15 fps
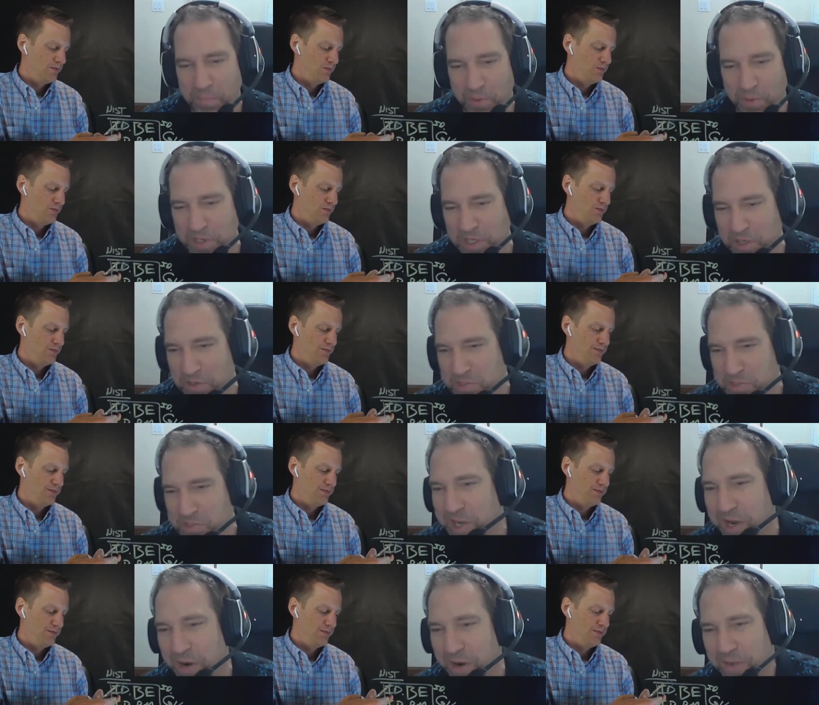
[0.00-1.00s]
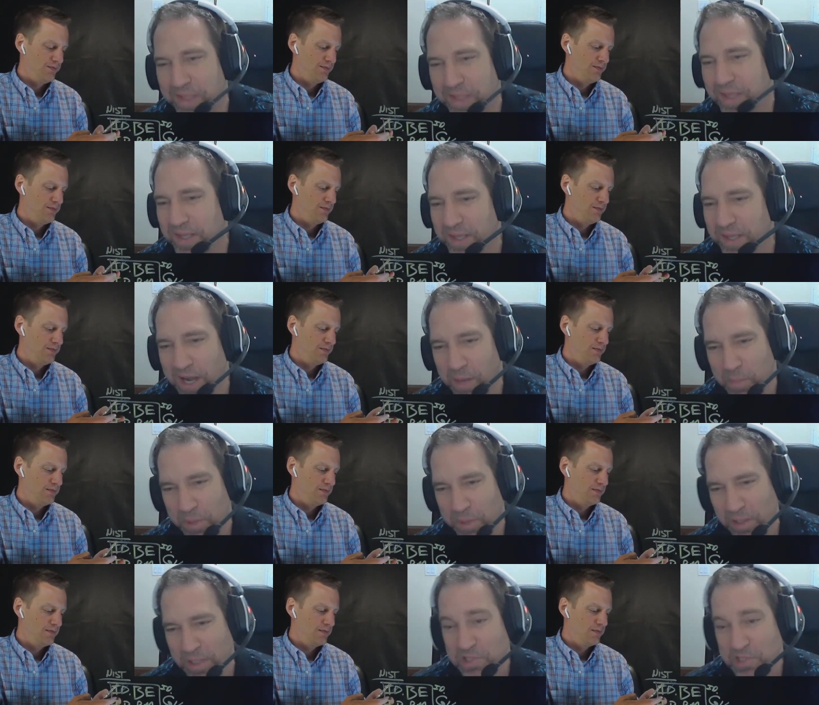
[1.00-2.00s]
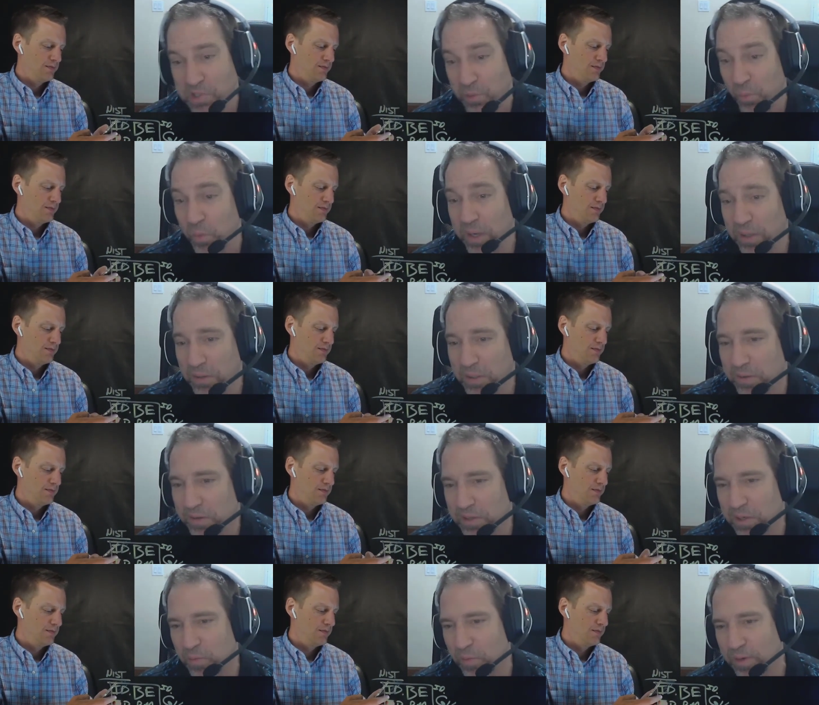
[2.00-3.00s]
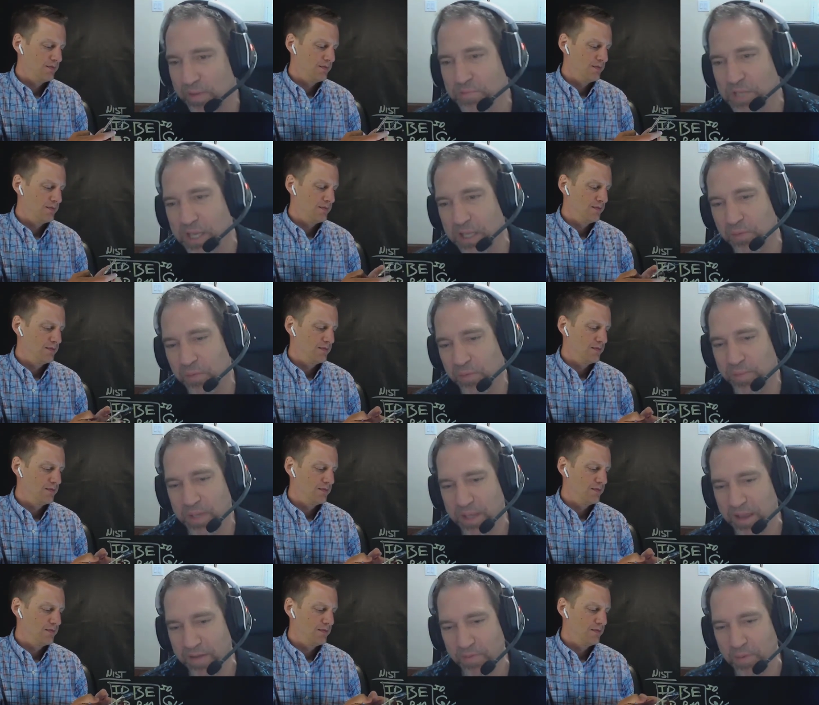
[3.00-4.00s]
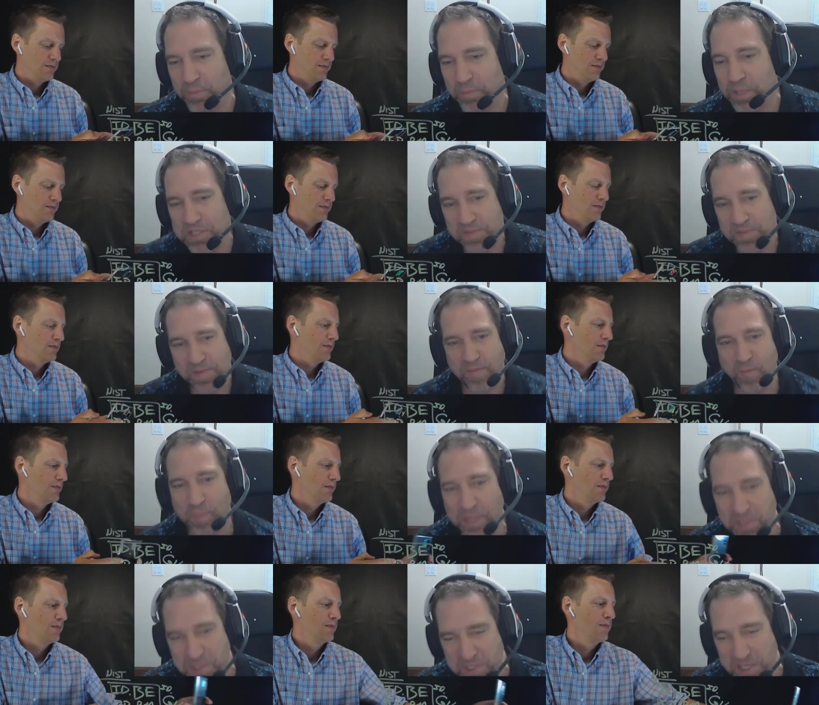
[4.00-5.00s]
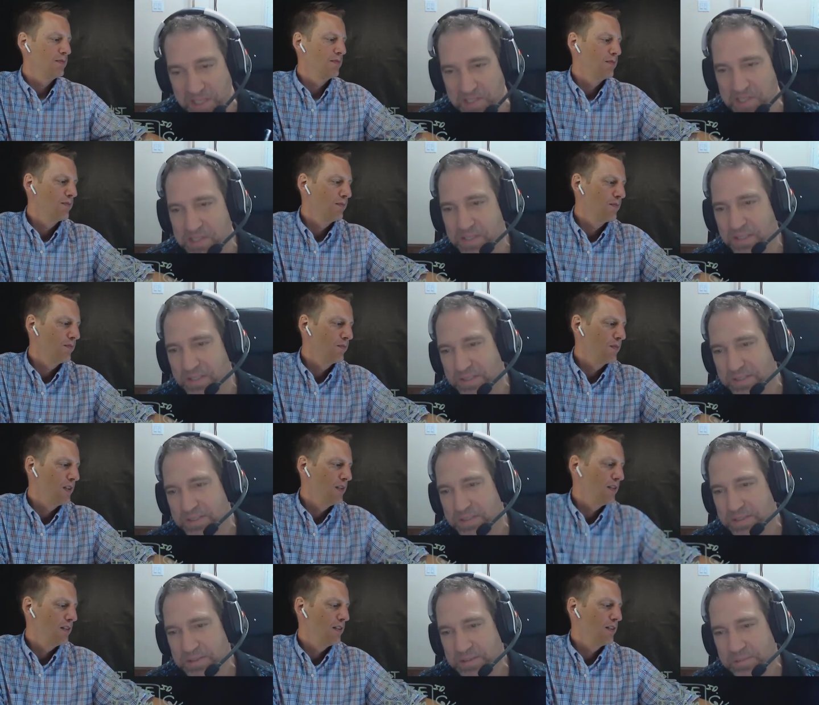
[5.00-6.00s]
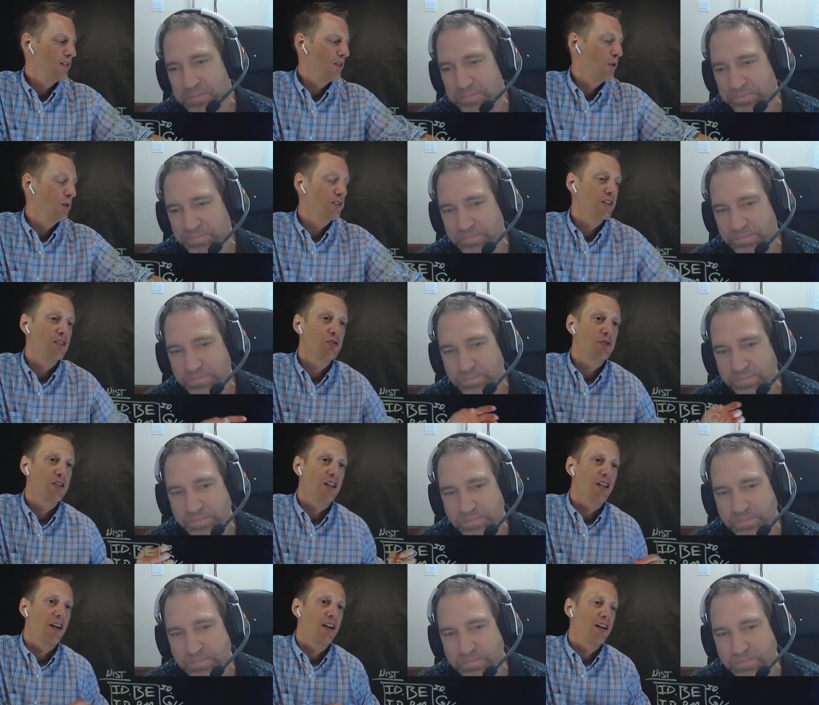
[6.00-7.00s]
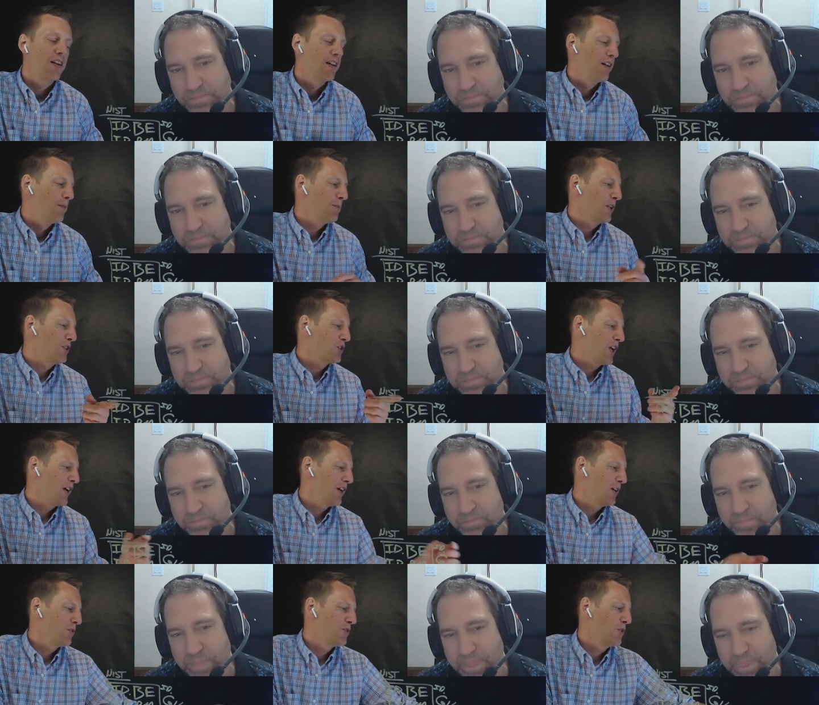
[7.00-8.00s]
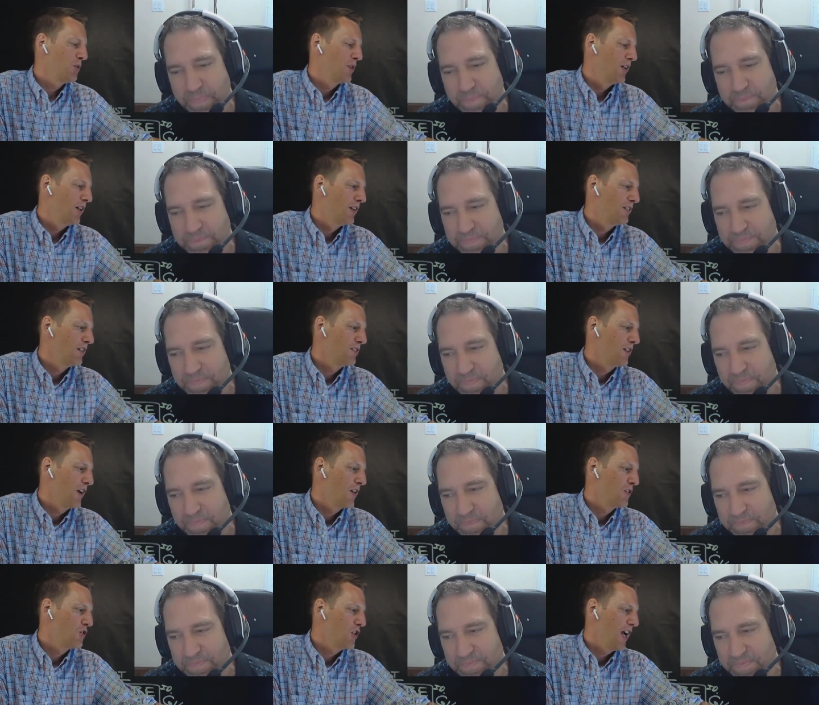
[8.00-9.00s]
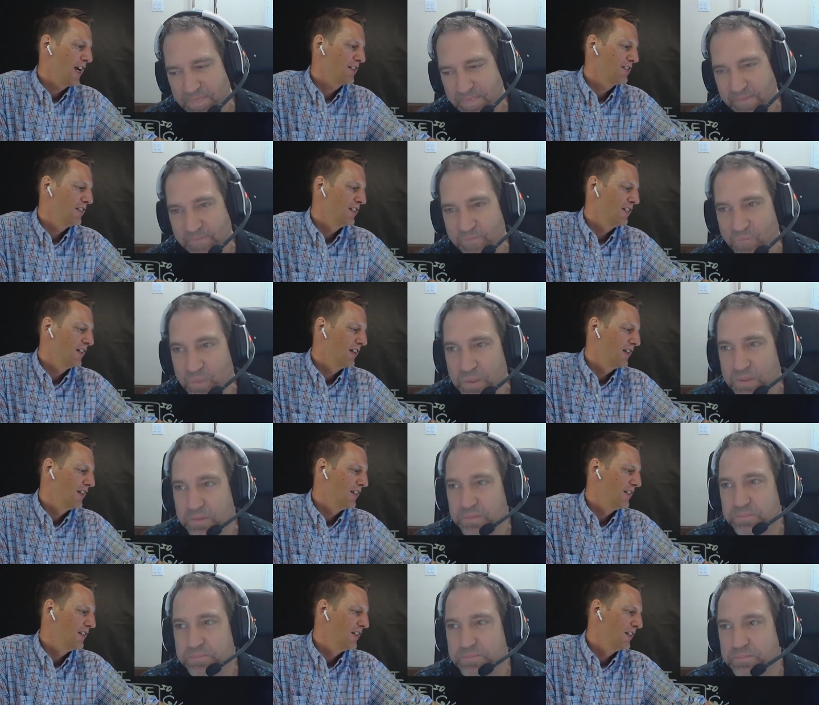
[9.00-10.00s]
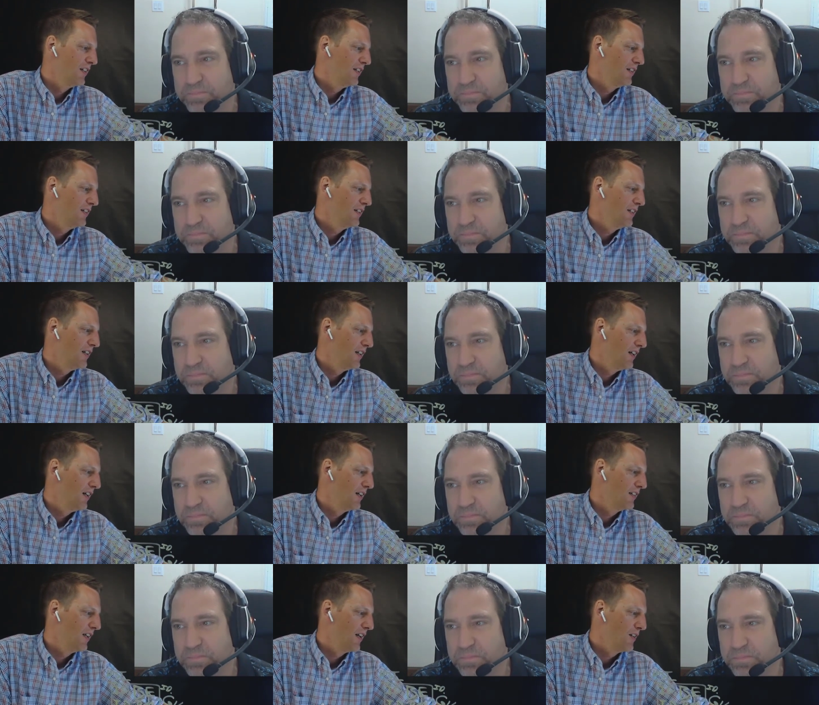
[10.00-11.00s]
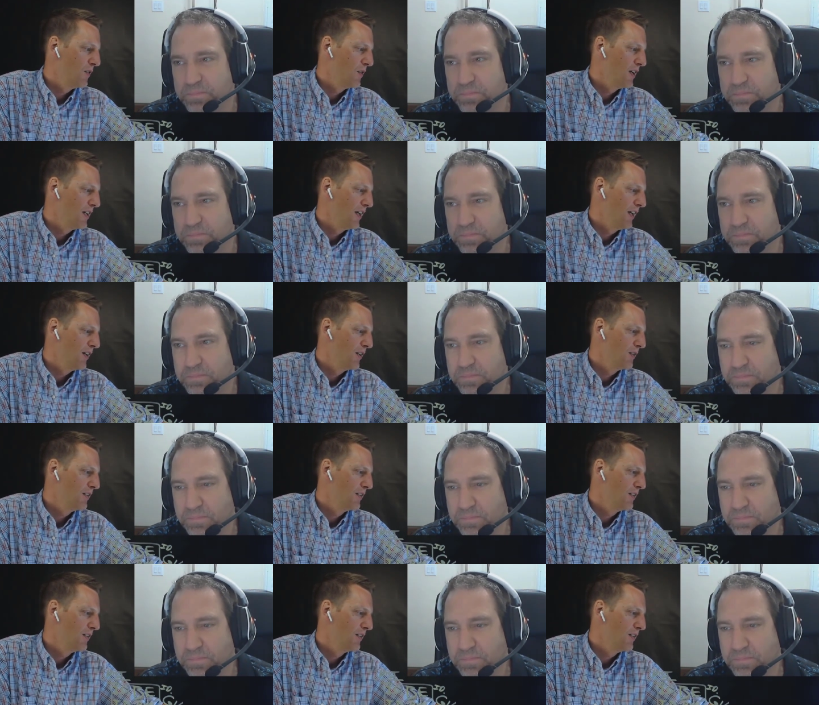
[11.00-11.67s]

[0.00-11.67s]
Speaker 1: my part years ago, uh, but a lesson well learned and one I've taken with me every place I've ever been since.
Speaker 2: You know what's interesting? I uh, big shout out to uh, to Terrence Jackson on uh, online right now.